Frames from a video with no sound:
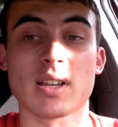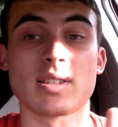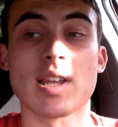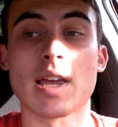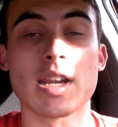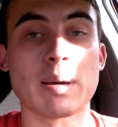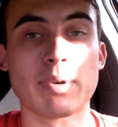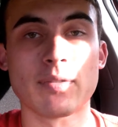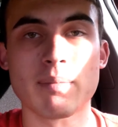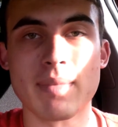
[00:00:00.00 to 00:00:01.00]
taking up
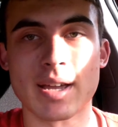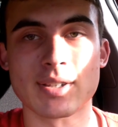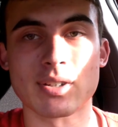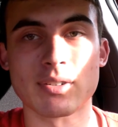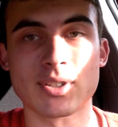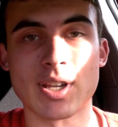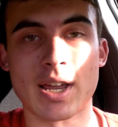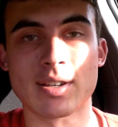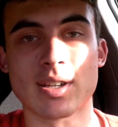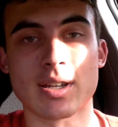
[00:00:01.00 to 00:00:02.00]
of the mantle of
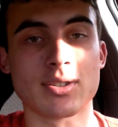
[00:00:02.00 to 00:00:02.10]
Santa.